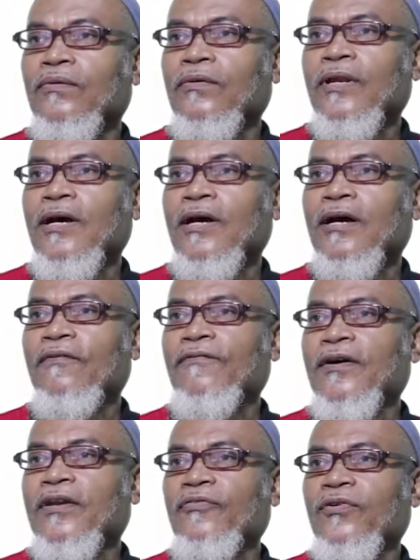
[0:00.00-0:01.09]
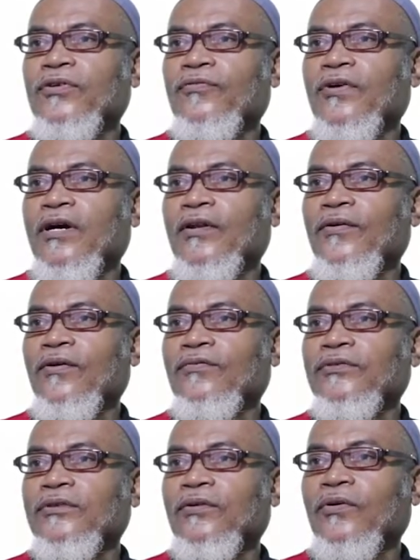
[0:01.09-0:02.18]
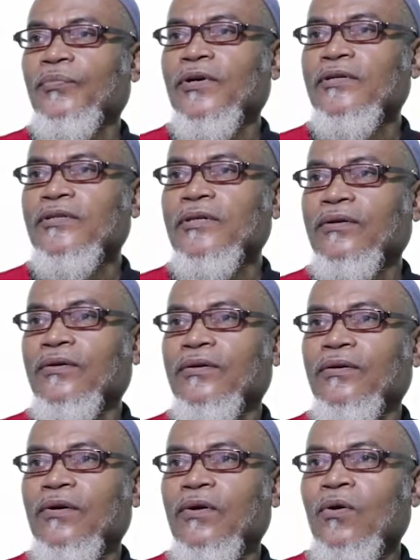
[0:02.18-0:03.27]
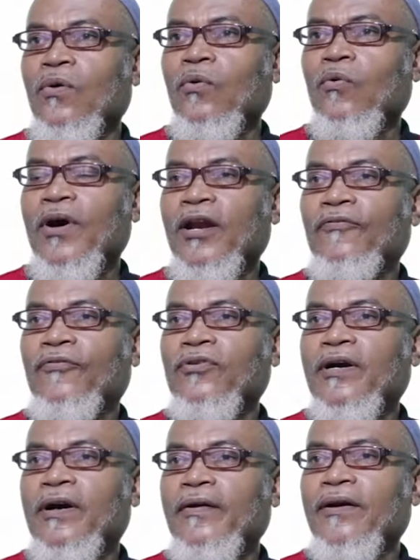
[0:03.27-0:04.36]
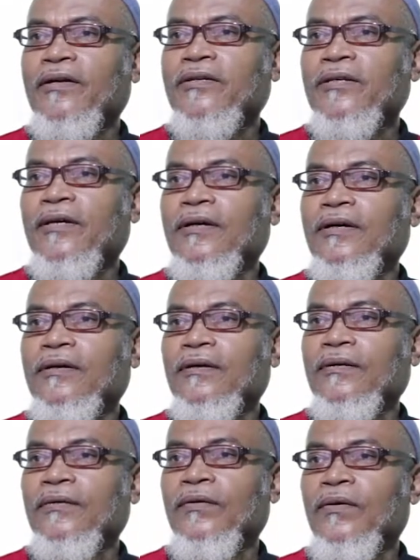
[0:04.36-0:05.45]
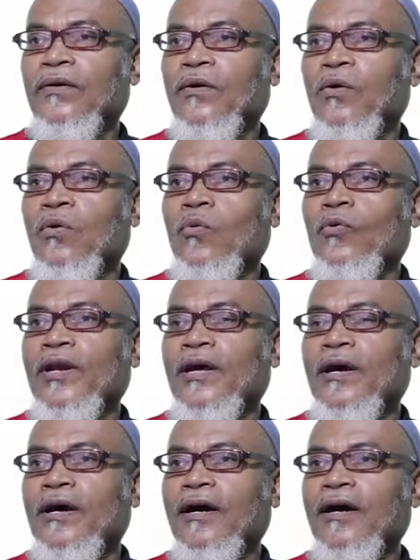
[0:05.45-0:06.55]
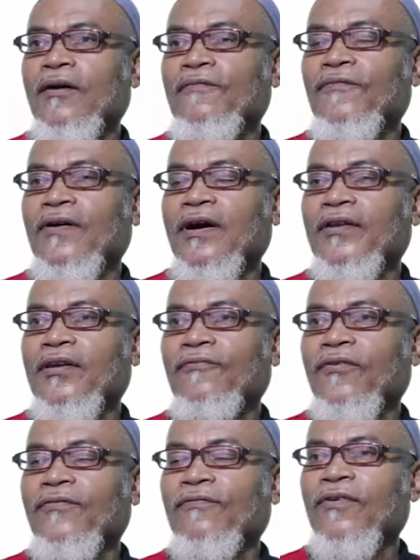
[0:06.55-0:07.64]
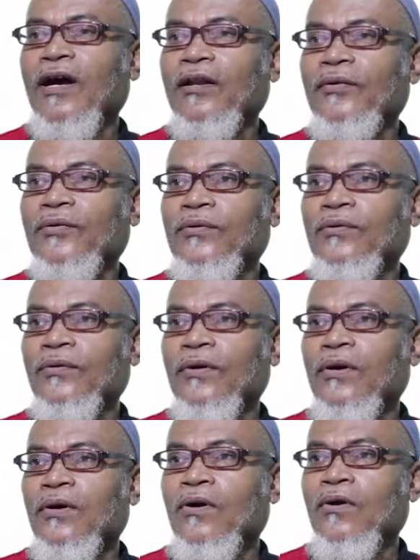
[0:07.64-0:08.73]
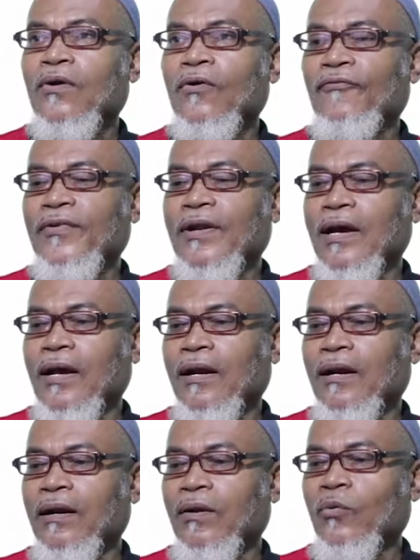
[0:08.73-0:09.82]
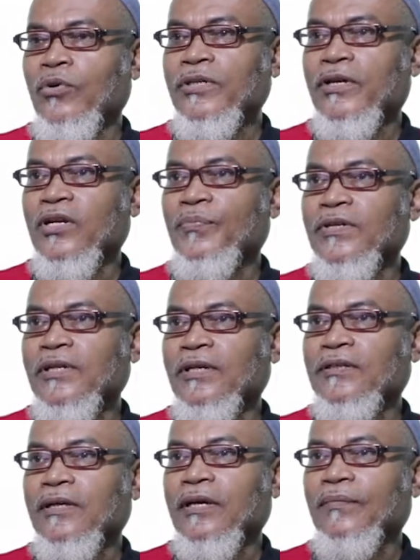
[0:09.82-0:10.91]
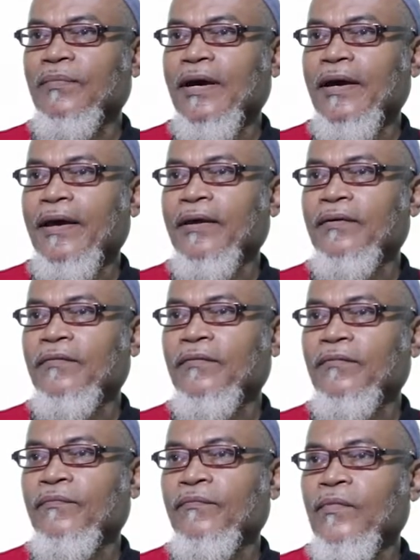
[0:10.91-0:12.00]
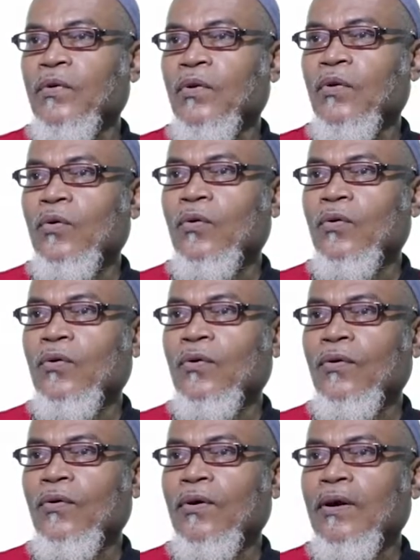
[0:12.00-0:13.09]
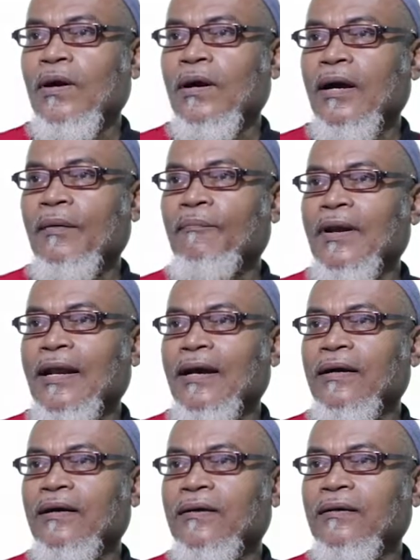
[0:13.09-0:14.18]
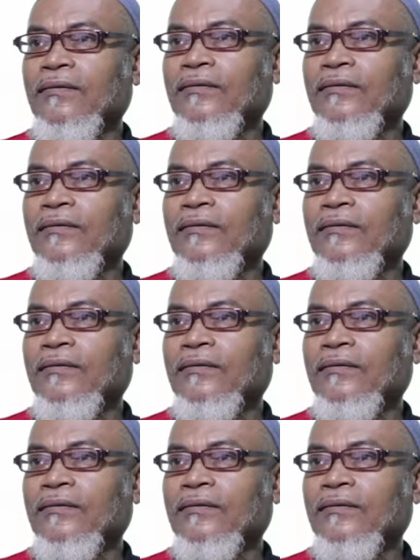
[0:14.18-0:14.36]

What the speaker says: We'll have a default value of 0.0, while for character, we'll have a default value of null, which is represented by O, a blank,